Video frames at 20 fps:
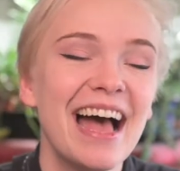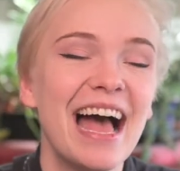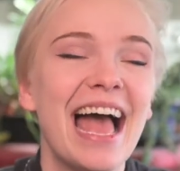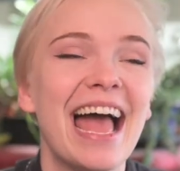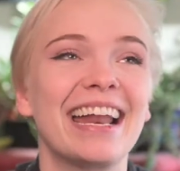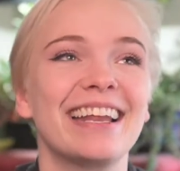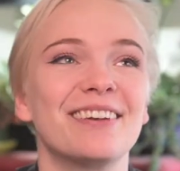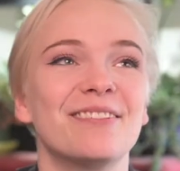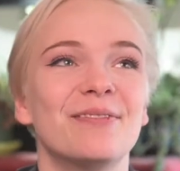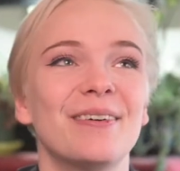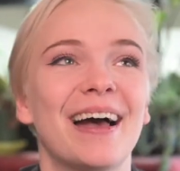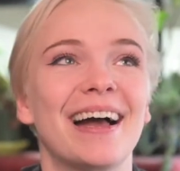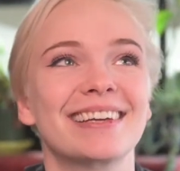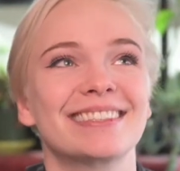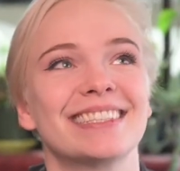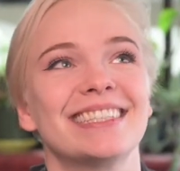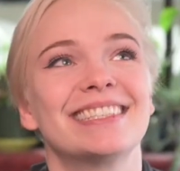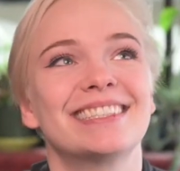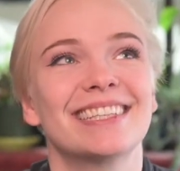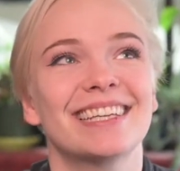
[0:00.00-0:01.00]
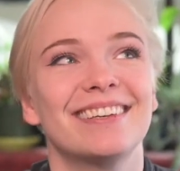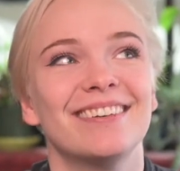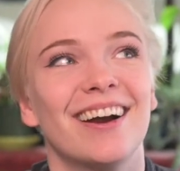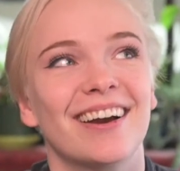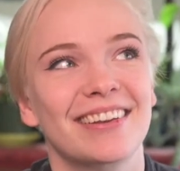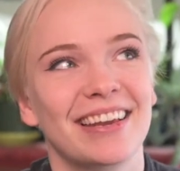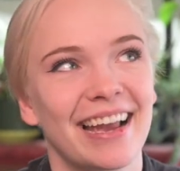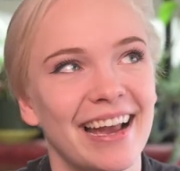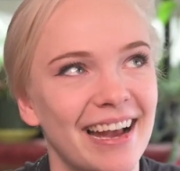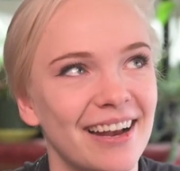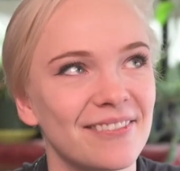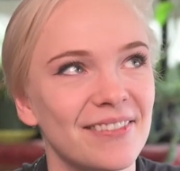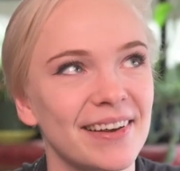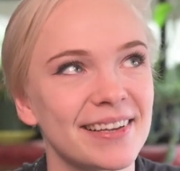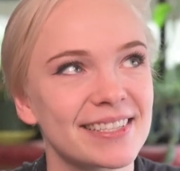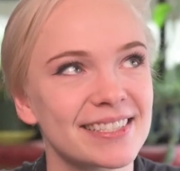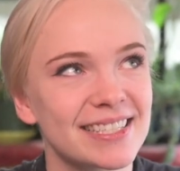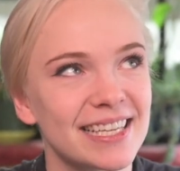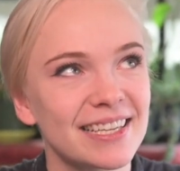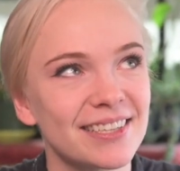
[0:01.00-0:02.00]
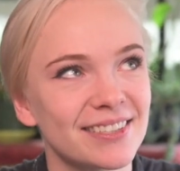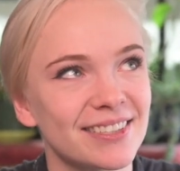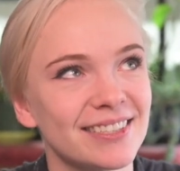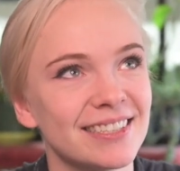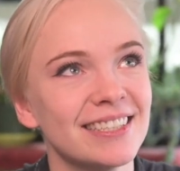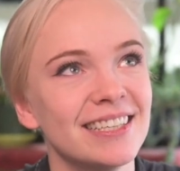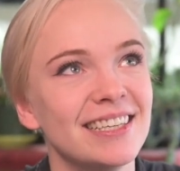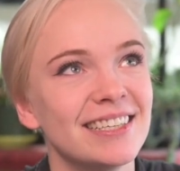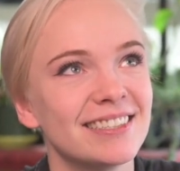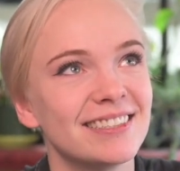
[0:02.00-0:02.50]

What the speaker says: And in fact, it did not have a single